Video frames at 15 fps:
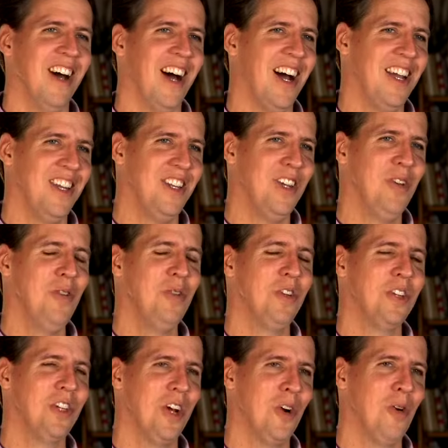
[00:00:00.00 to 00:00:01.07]
I do
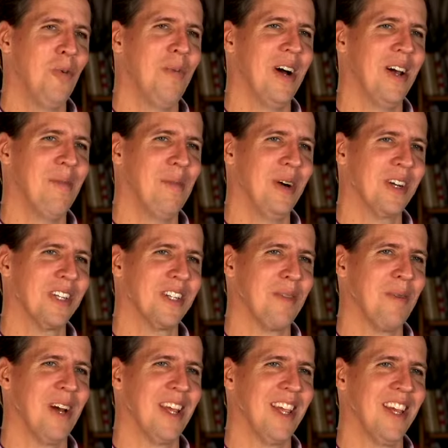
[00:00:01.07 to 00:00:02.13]
show my books to
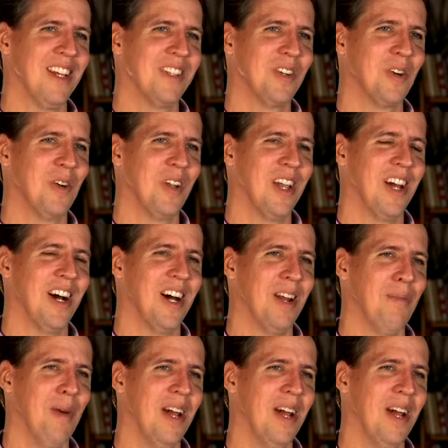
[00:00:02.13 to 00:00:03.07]
my kids early on.